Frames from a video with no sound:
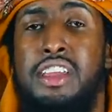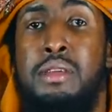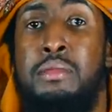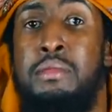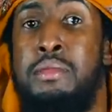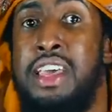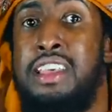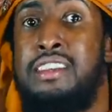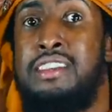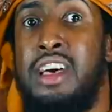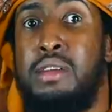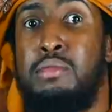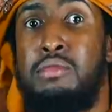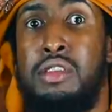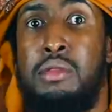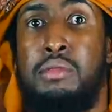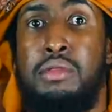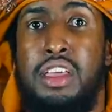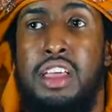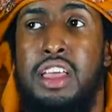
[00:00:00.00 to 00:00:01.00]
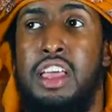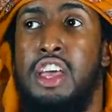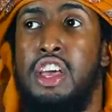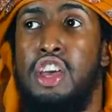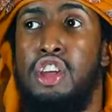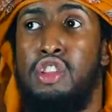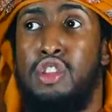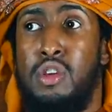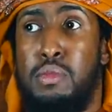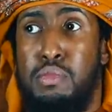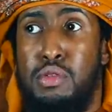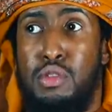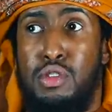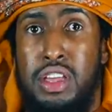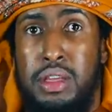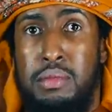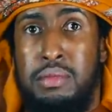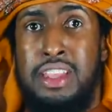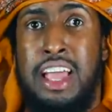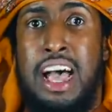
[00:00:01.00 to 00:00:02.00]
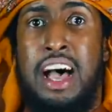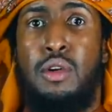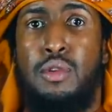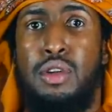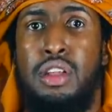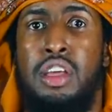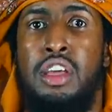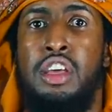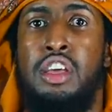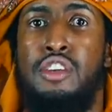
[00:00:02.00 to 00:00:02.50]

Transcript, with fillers: He makes up something to put him down,